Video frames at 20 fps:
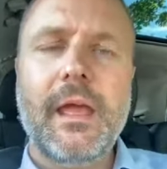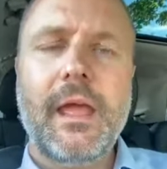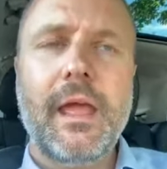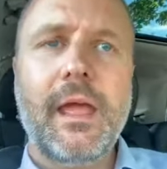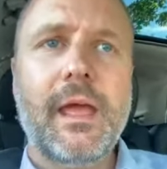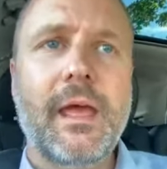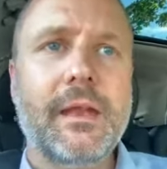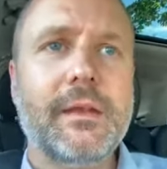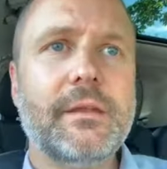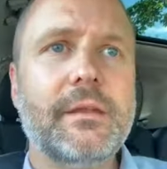
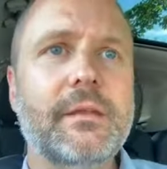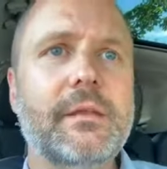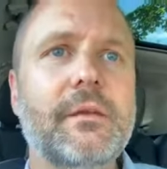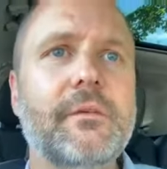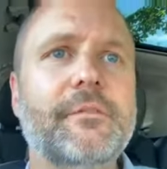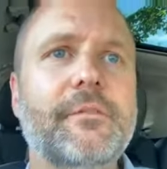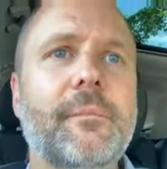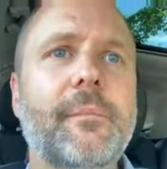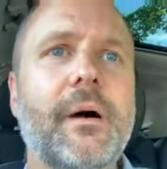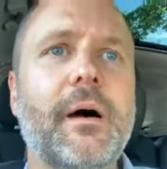and
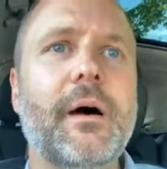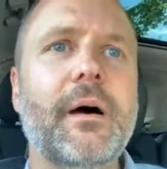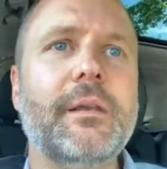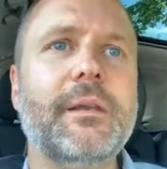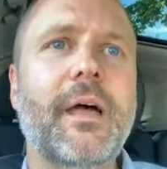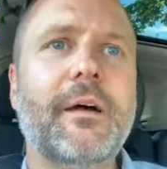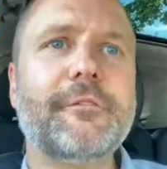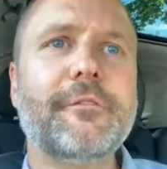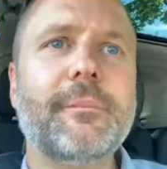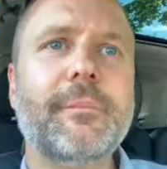from a
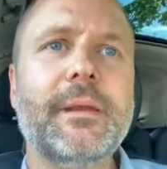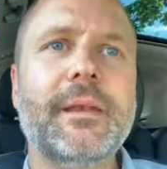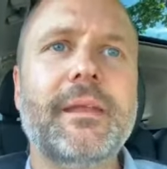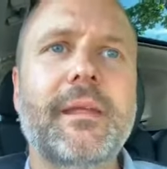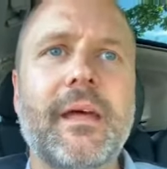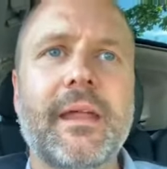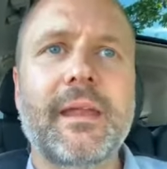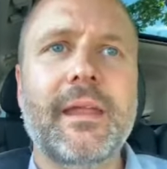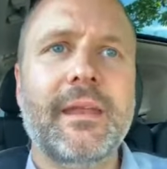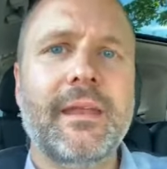not from an,
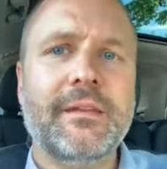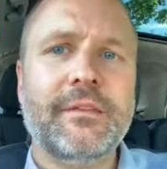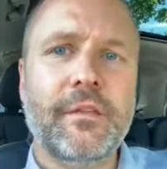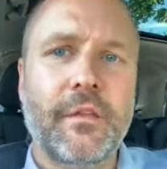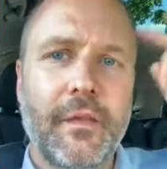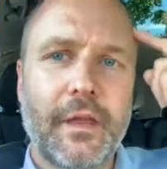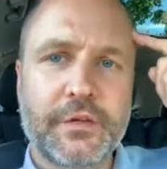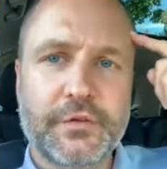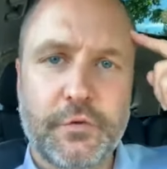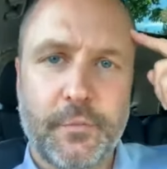an
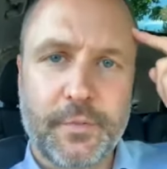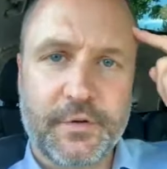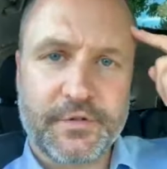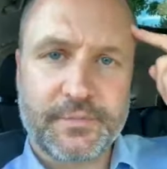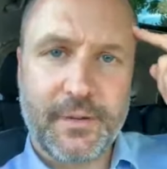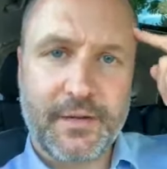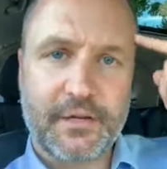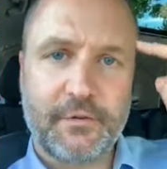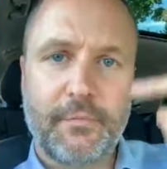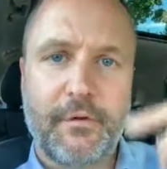intellectual
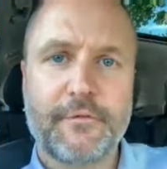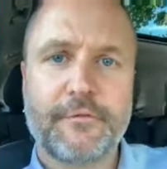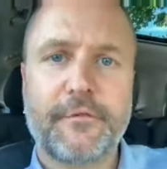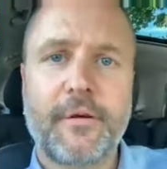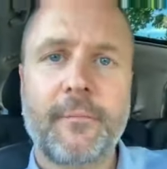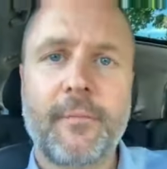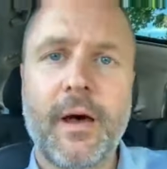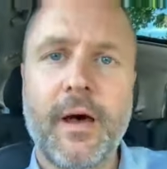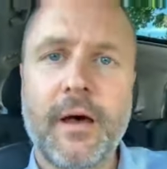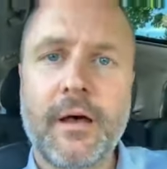perspective, but
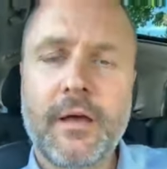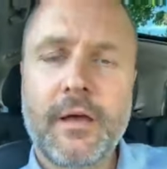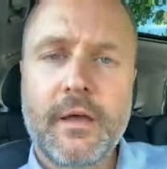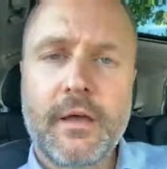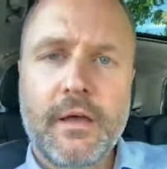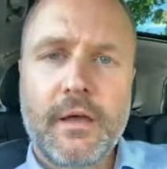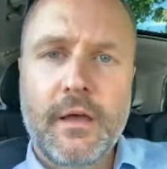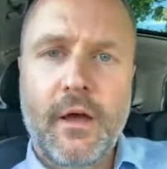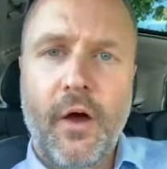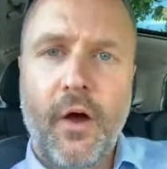from a
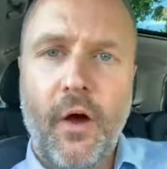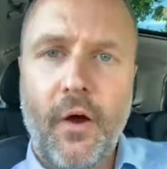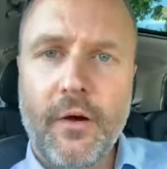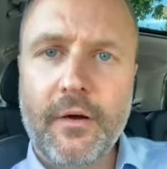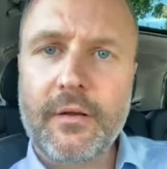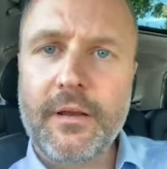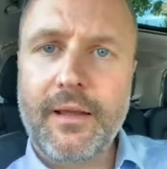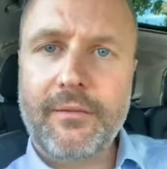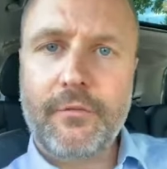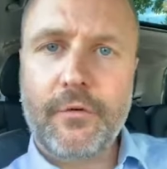
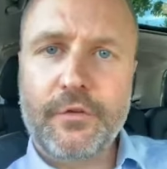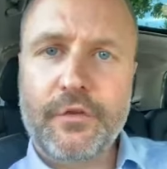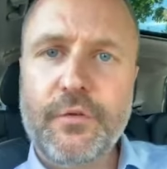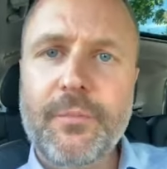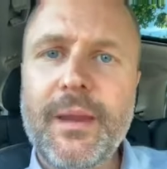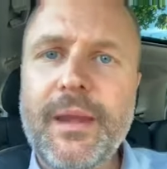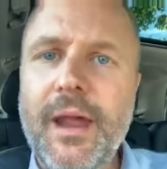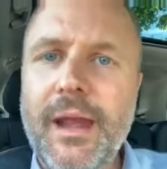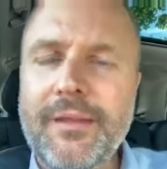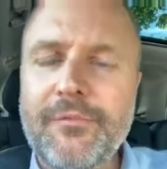heart level, you
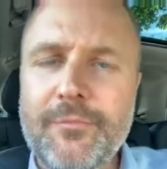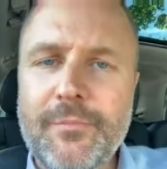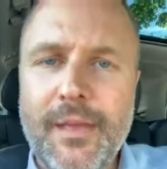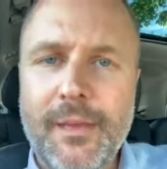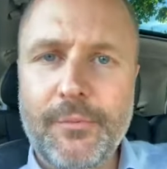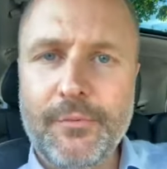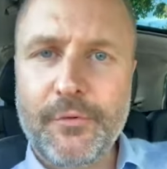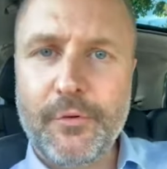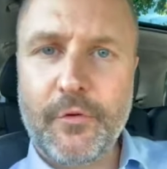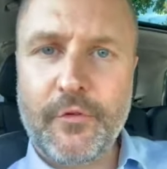may not even be
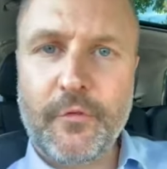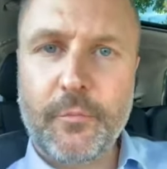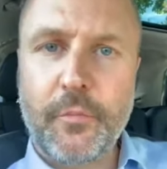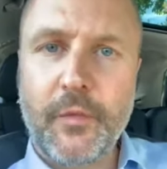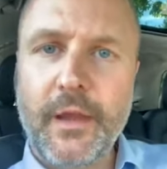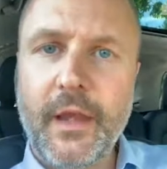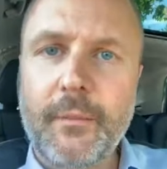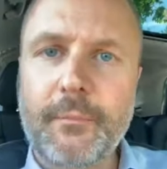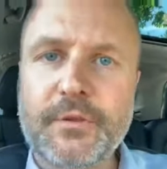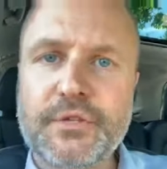able to
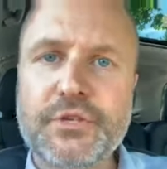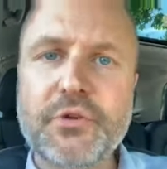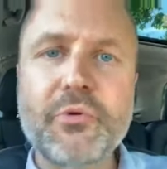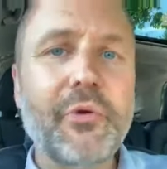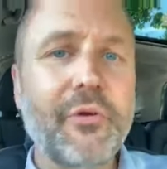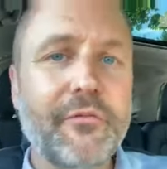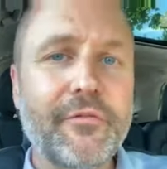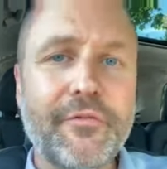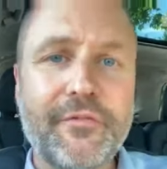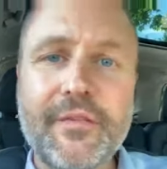explain it, but you
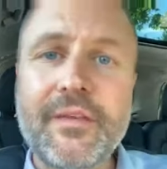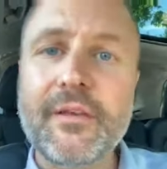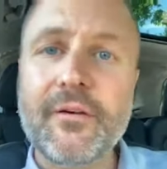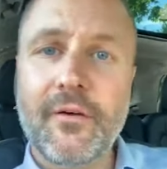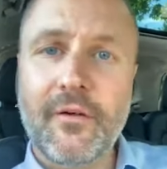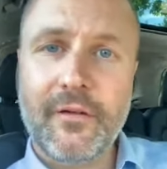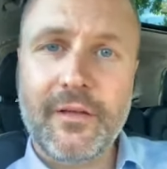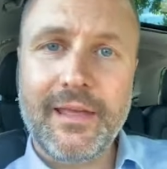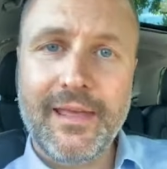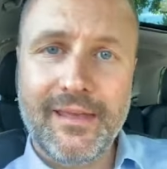can
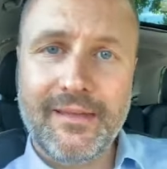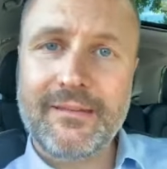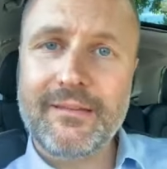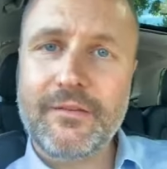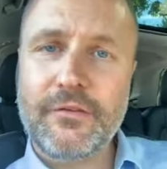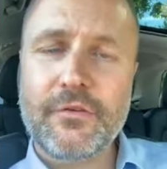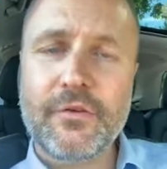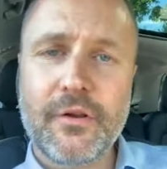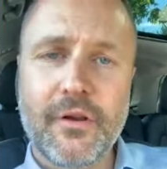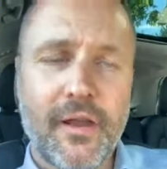feel it.
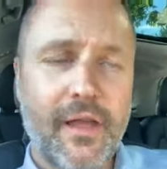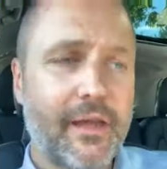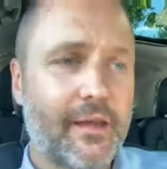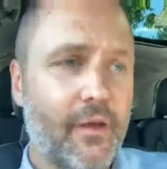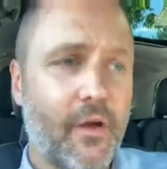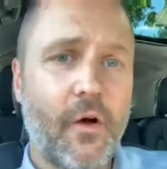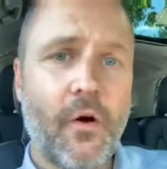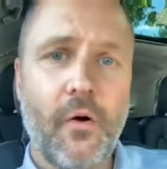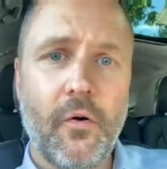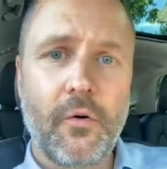You can like,
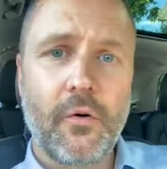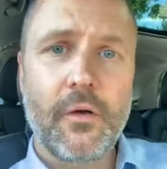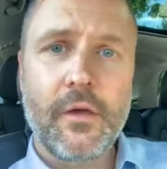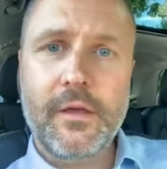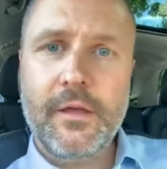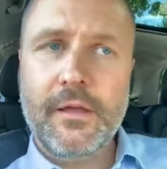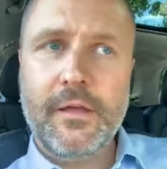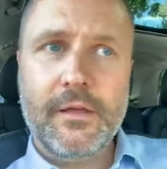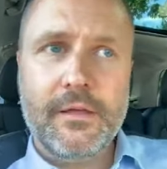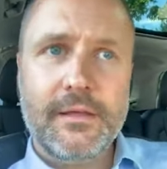oh,
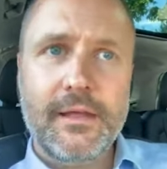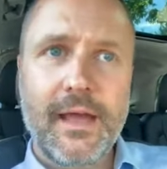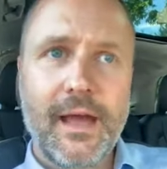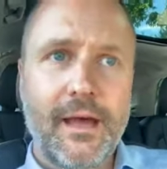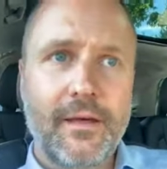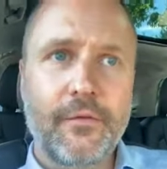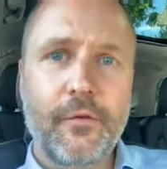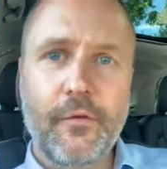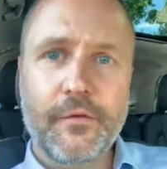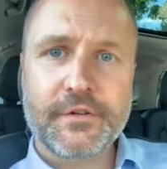
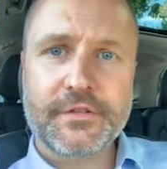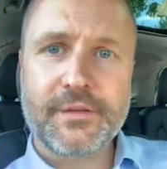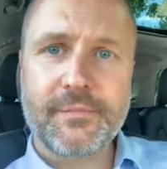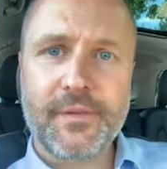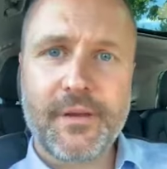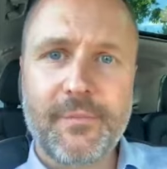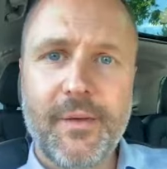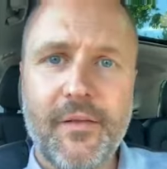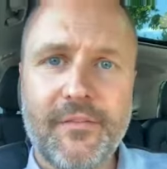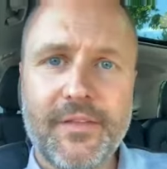yeah, no, there's
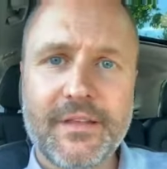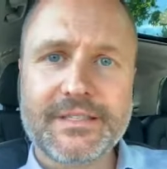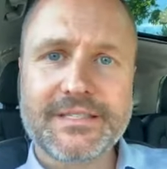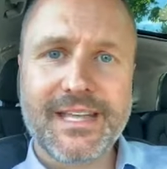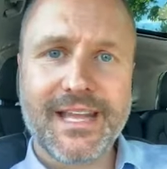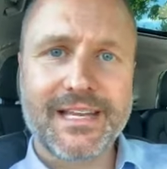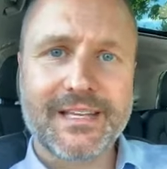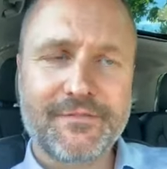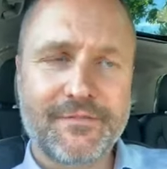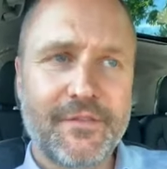something about this
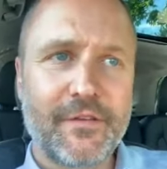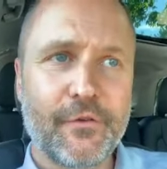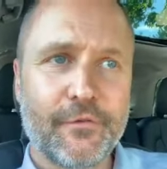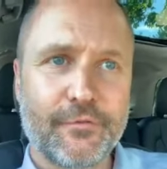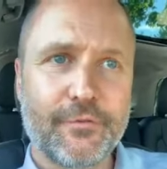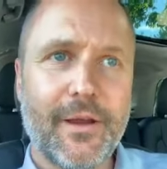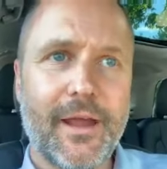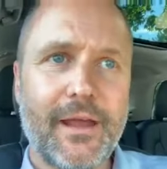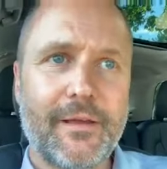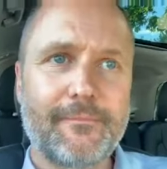that it
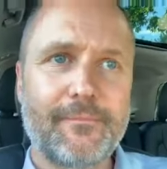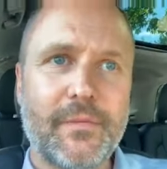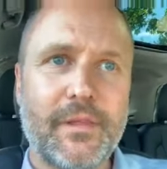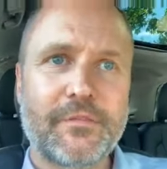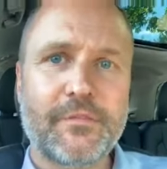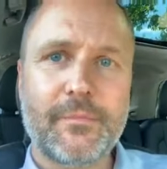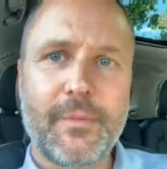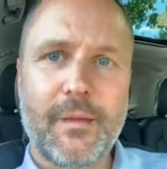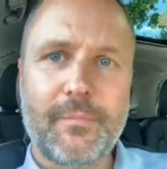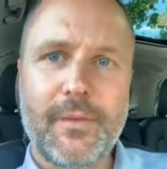feels right.
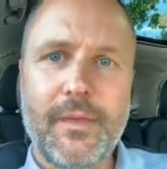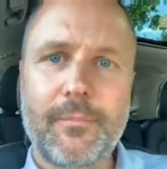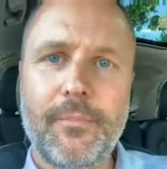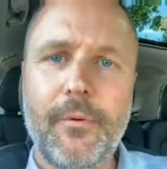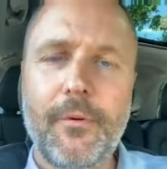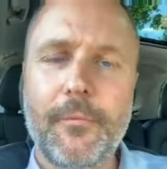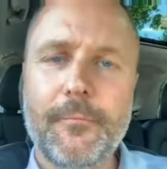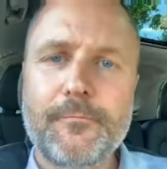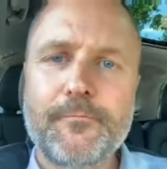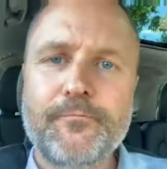These are my
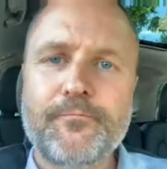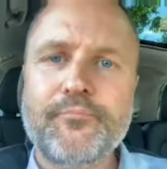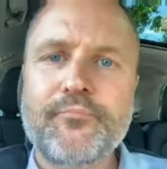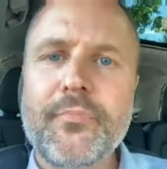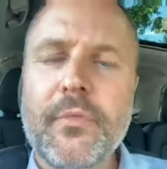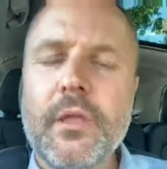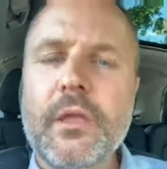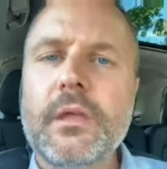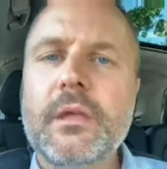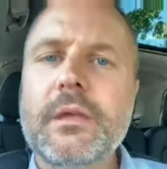people
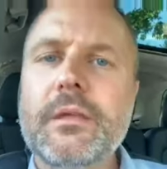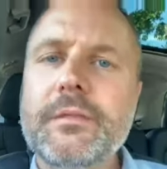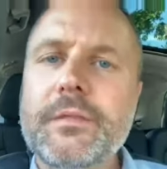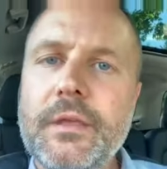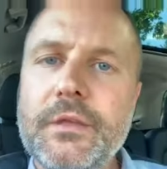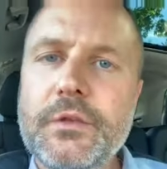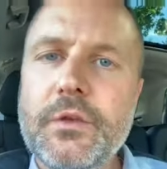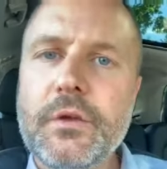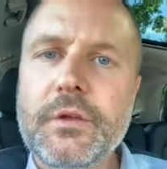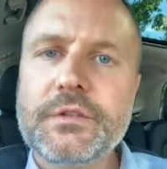
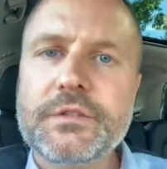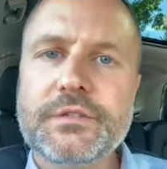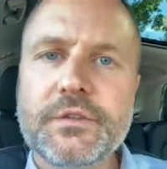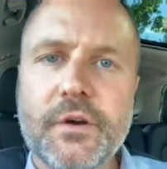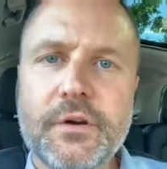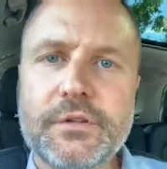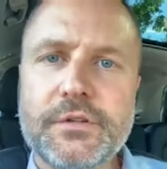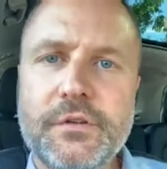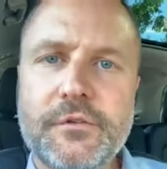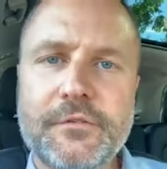then you can
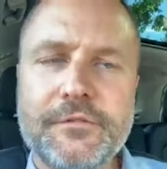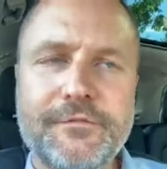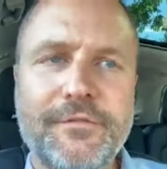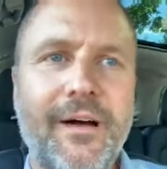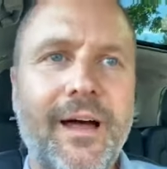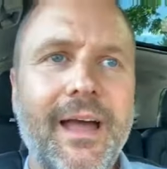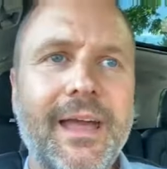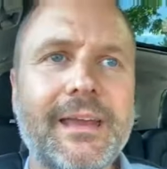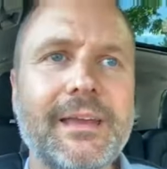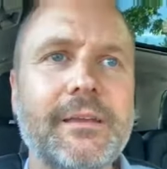start to
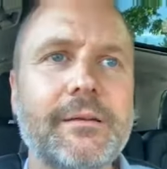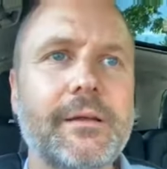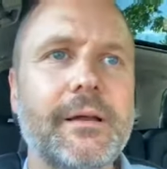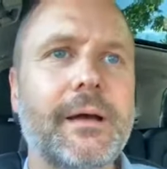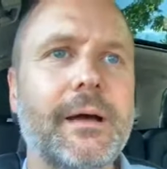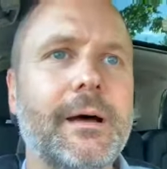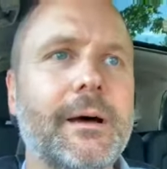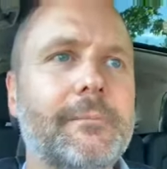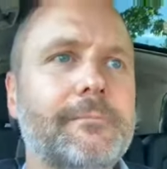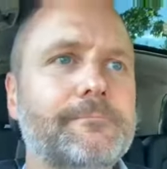find
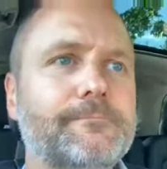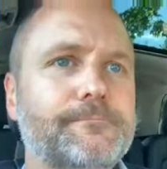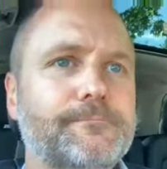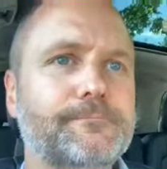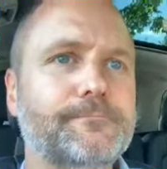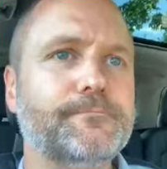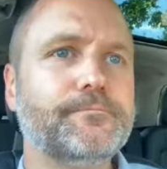um,